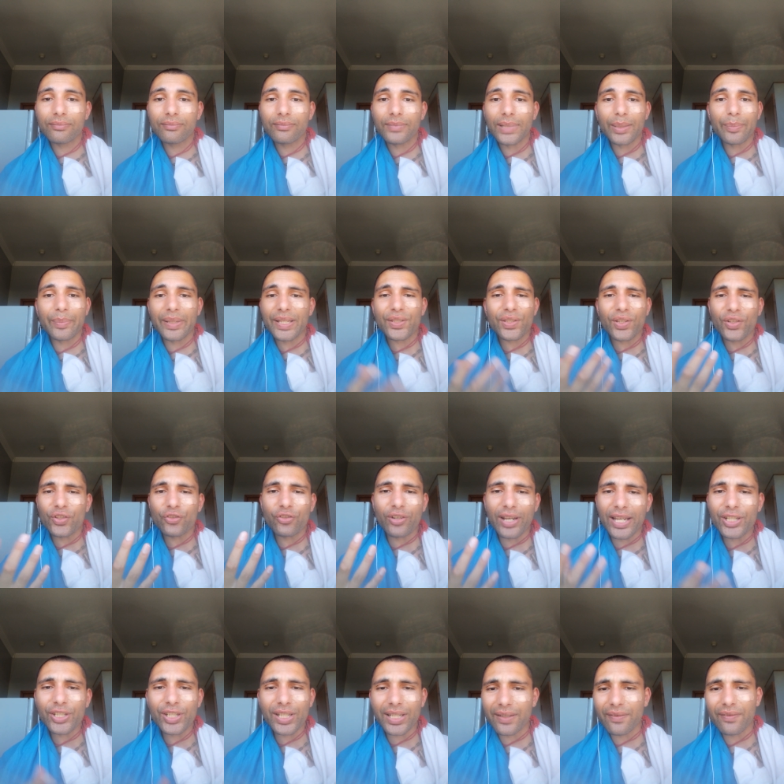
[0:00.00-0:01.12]
It'd be so
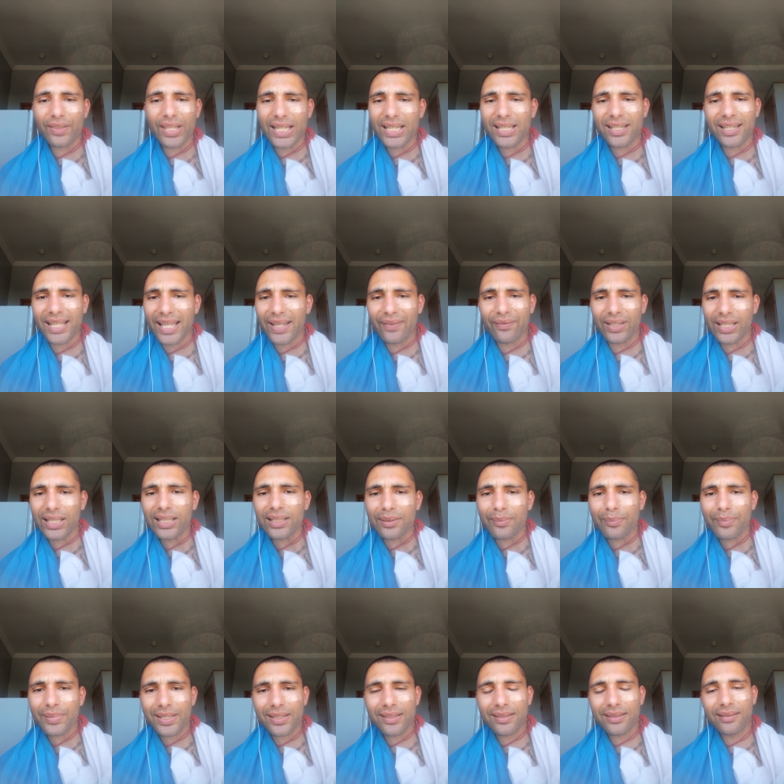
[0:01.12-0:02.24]
tragic if they didn't have
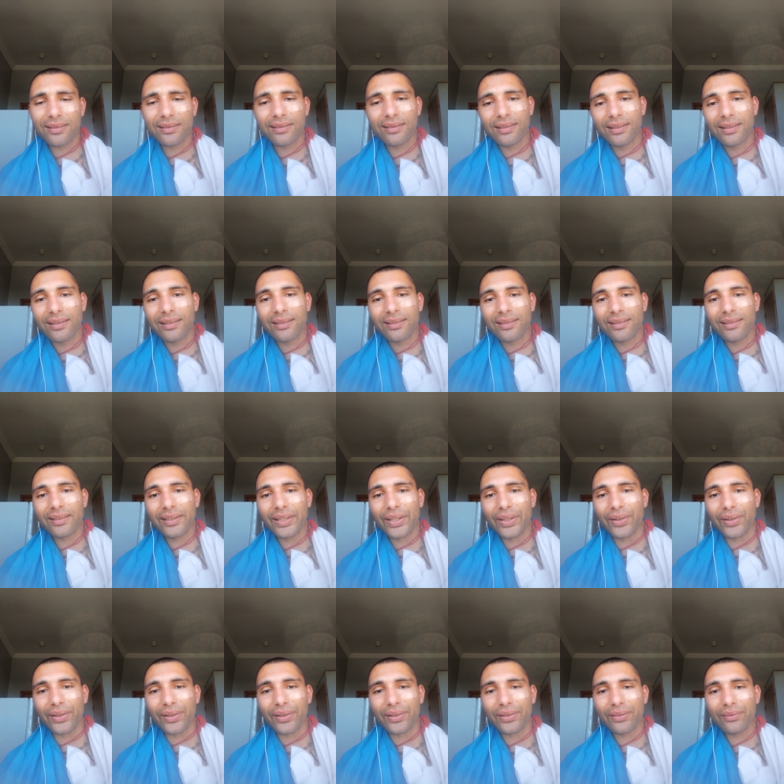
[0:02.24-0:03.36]
lips, you
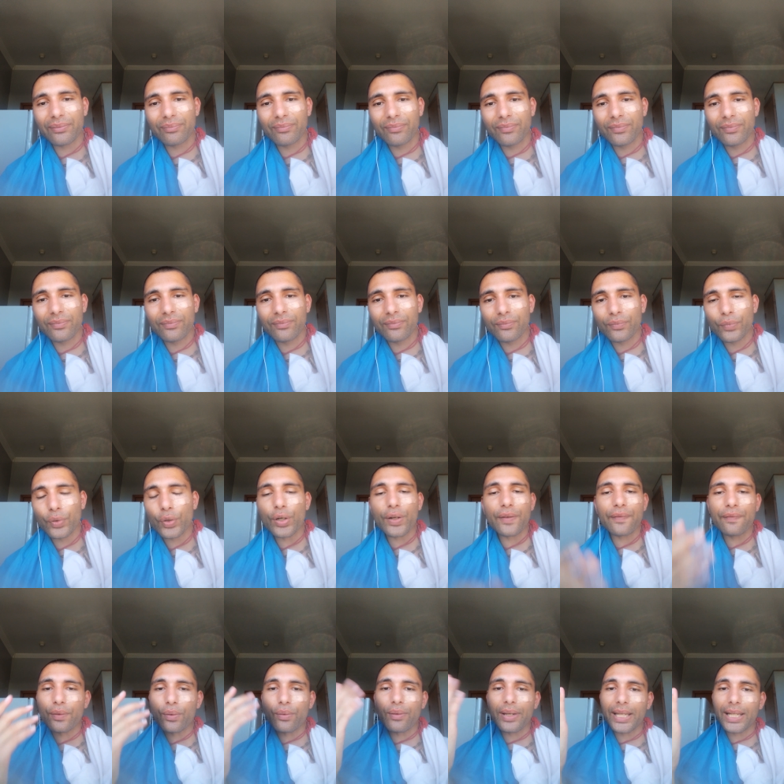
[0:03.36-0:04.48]
know, or a
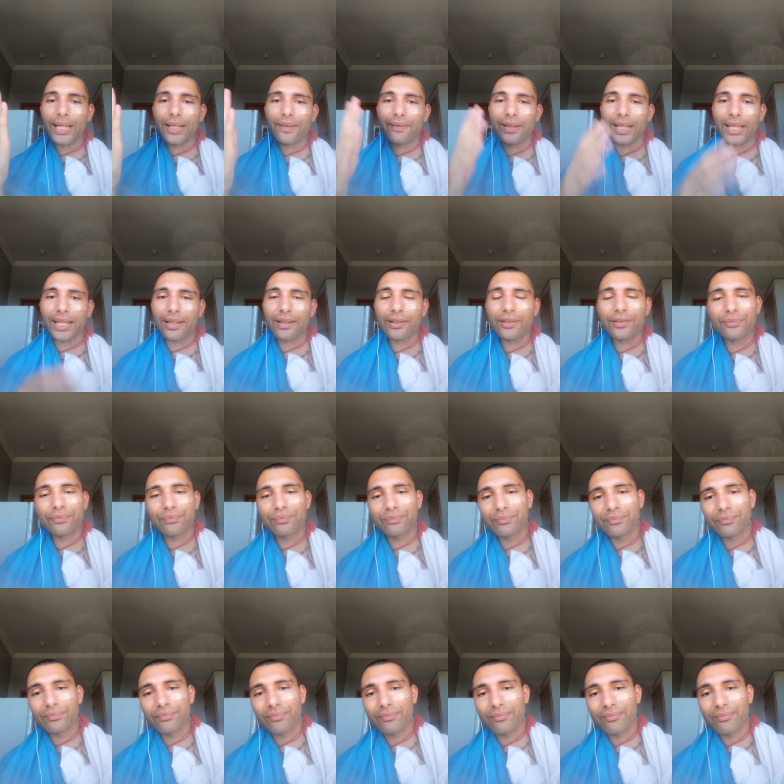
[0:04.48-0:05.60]
full head of hair,
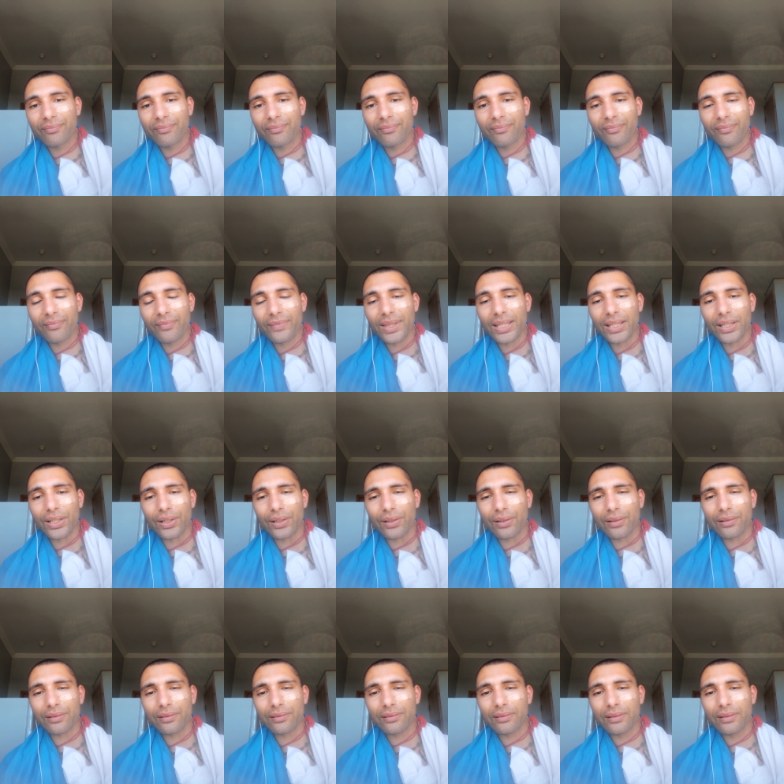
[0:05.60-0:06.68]
you know.